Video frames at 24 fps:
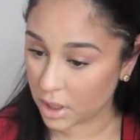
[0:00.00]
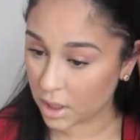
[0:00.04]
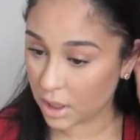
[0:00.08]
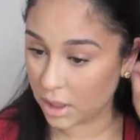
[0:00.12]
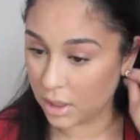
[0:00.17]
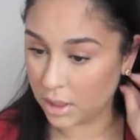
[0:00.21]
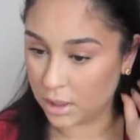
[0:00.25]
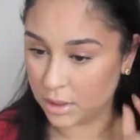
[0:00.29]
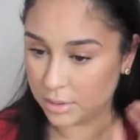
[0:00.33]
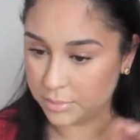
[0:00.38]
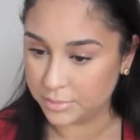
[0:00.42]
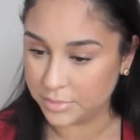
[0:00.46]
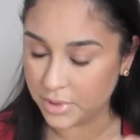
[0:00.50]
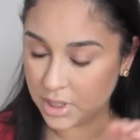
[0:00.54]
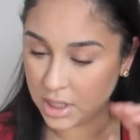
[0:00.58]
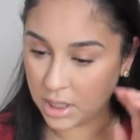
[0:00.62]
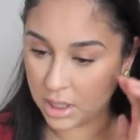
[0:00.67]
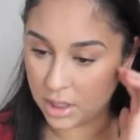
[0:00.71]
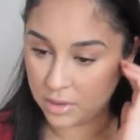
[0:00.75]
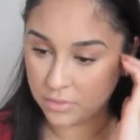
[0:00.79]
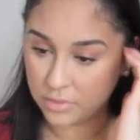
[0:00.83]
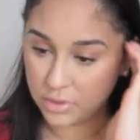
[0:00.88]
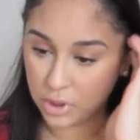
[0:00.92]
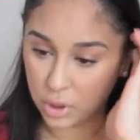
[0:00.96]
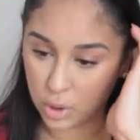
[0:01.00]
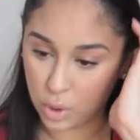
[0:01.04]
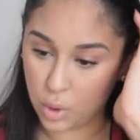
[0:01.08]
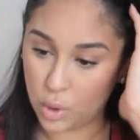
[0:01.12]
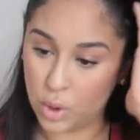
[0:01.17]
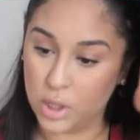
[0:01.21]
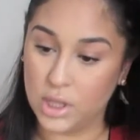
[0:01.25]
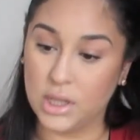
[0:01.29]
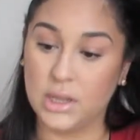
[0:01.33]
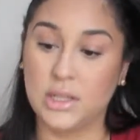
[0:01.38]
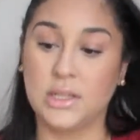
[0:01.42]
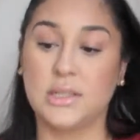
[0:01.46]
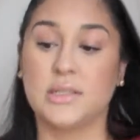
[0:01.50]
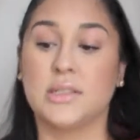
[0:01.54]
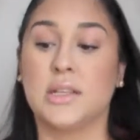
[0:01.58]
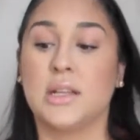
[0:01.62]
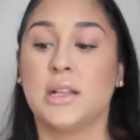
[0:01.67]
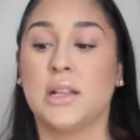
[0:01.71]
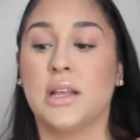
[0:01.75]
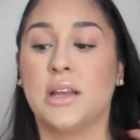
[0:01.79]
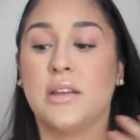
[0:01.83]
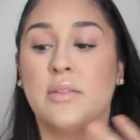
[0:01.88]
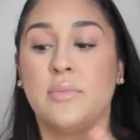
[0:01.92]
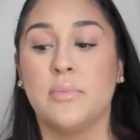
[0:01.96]
If you're oily
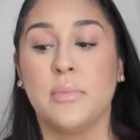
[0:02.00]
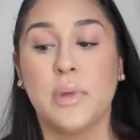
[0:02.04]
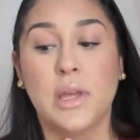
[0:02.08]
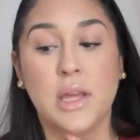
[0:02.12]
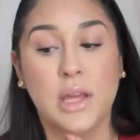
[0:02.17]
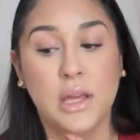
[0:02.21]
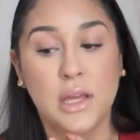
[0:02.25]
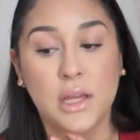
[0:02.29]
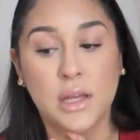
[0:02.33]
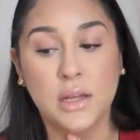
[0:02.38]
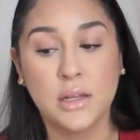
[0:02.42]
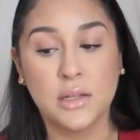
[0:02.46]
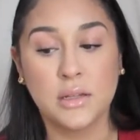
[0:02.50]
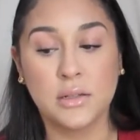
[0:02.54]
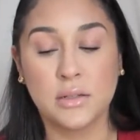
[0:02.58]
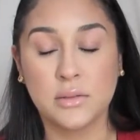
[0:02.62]
skin like me,